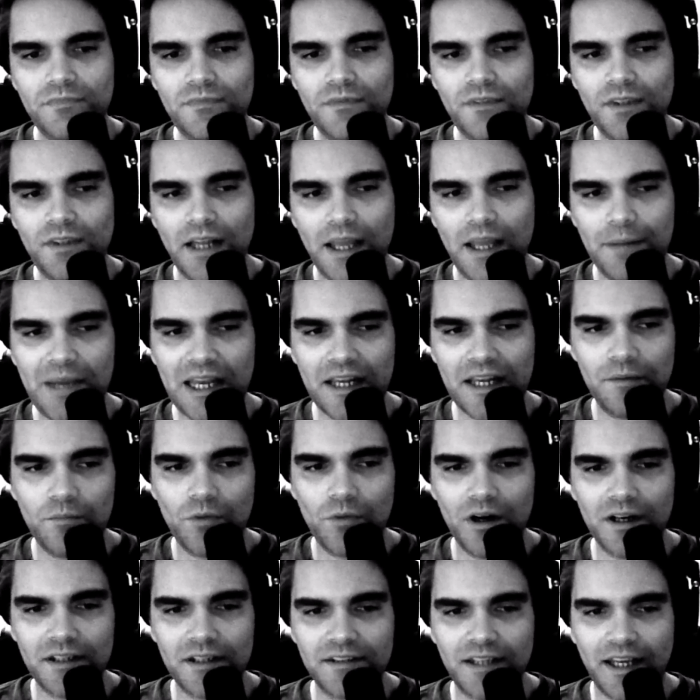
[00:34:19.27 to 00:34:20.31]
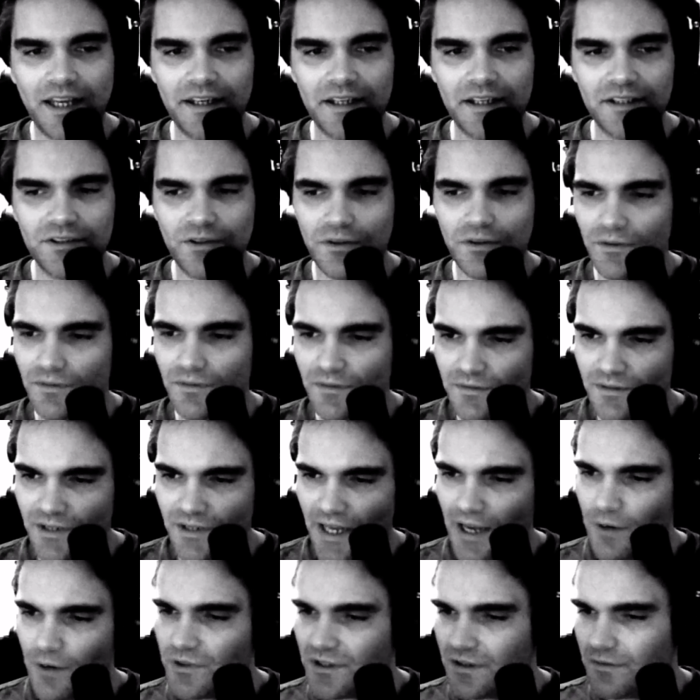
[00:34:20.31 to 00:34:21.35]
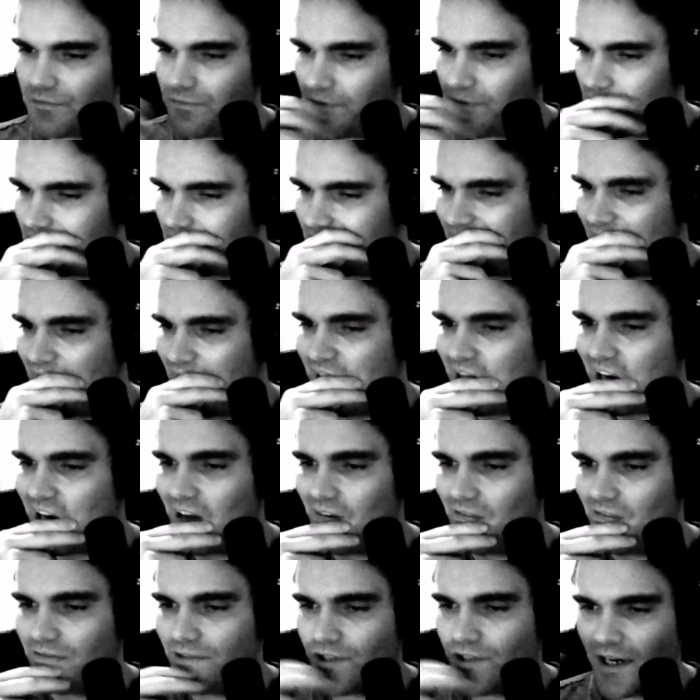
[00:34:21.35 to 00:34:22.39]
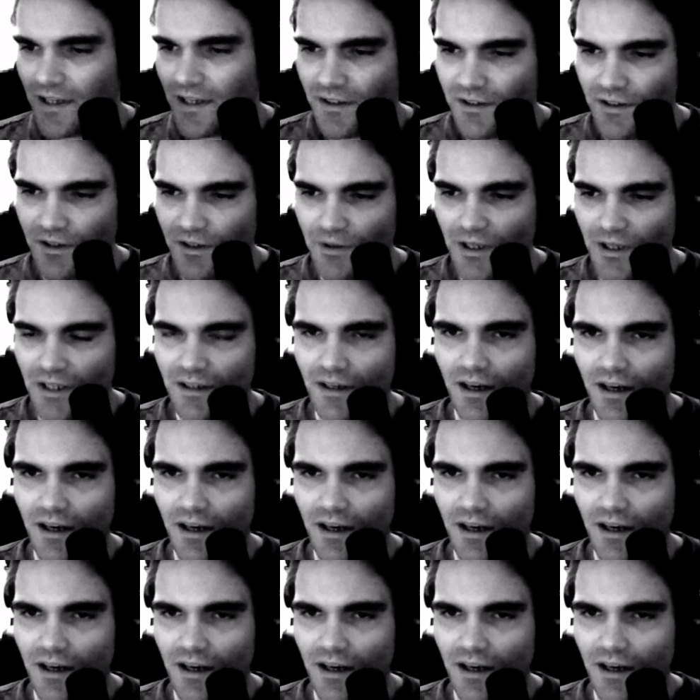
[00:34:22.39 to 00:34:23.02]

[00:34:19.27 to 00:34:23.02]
and make it more exciting. So today was the first day that I've tried to do it.